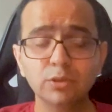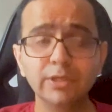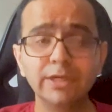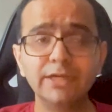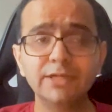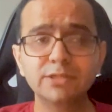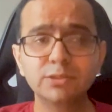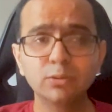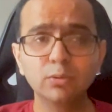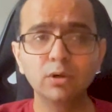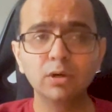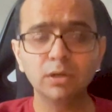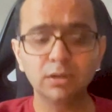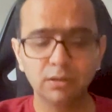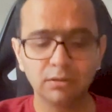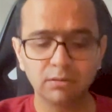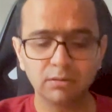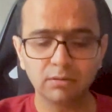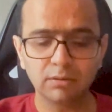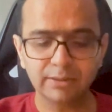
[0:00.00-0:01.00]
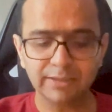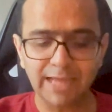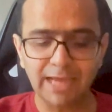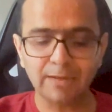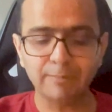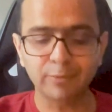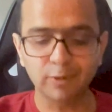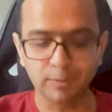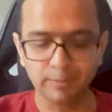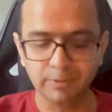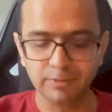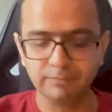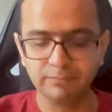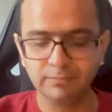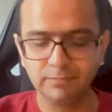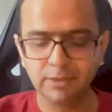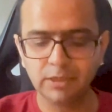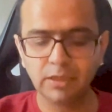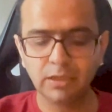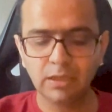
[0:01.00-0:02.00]
leads to a CAC
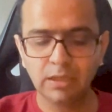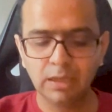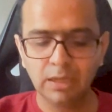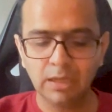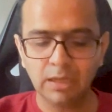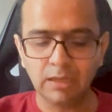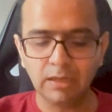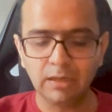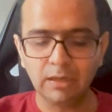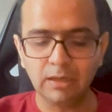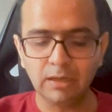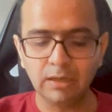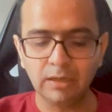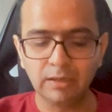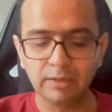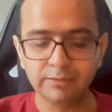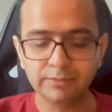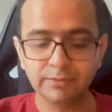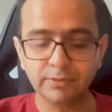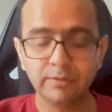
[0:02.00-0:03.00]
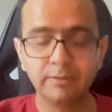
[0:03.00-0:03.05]
problem. Uh,